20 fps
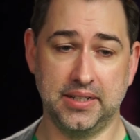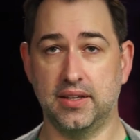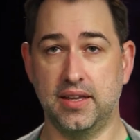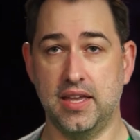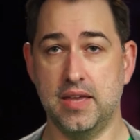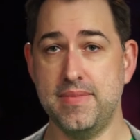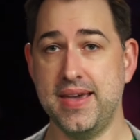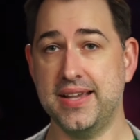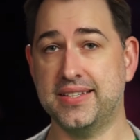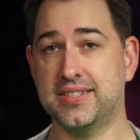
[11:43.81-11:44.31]

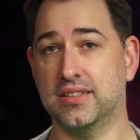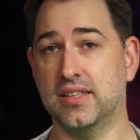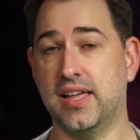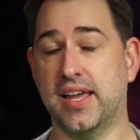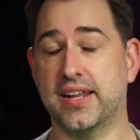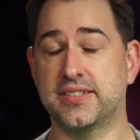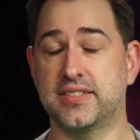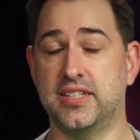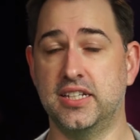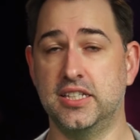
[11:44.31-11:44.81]
It makes a
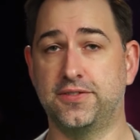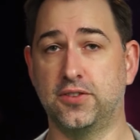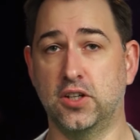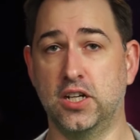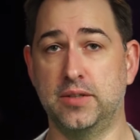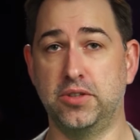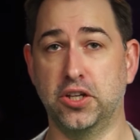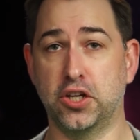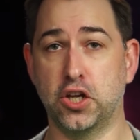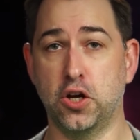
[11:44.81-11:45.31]
lot of sense for
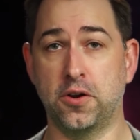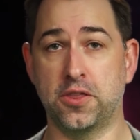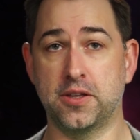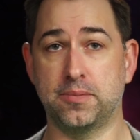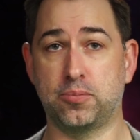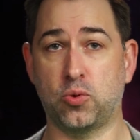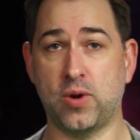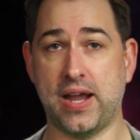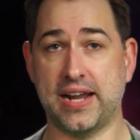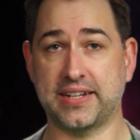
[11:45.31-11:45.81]
him to go to the
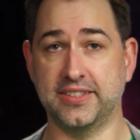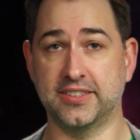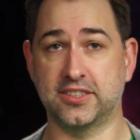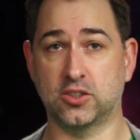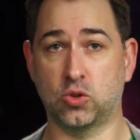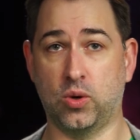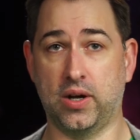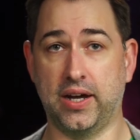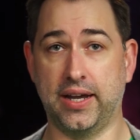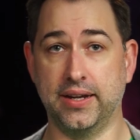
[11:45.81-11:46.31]
practice
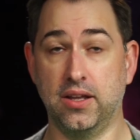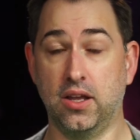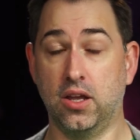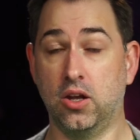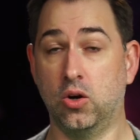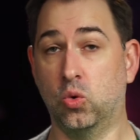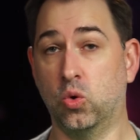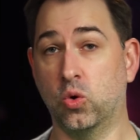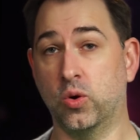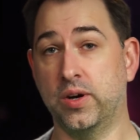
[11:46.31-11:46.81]
squad,
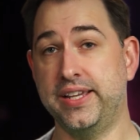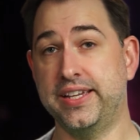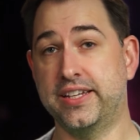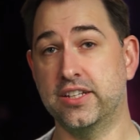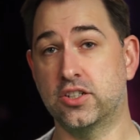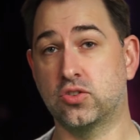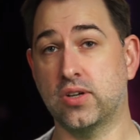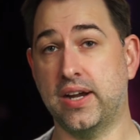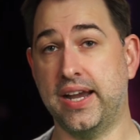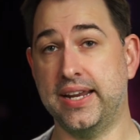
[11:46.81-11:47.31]
or he
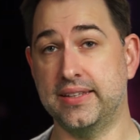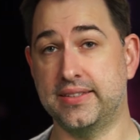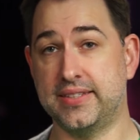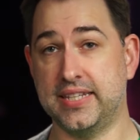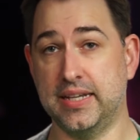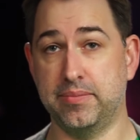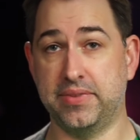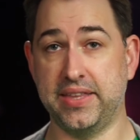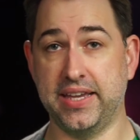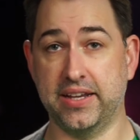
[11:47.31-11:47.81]
could try and
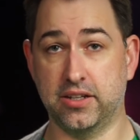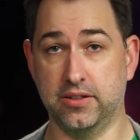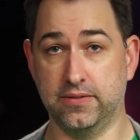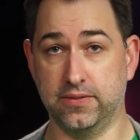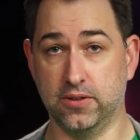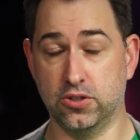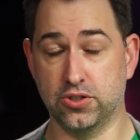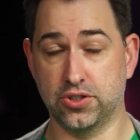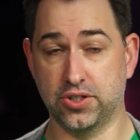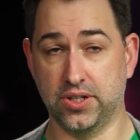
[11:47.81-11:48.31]
attempt that
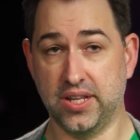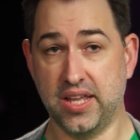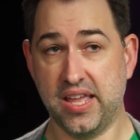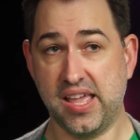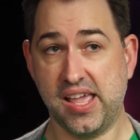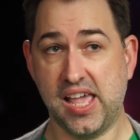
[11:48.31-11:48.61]
conversion.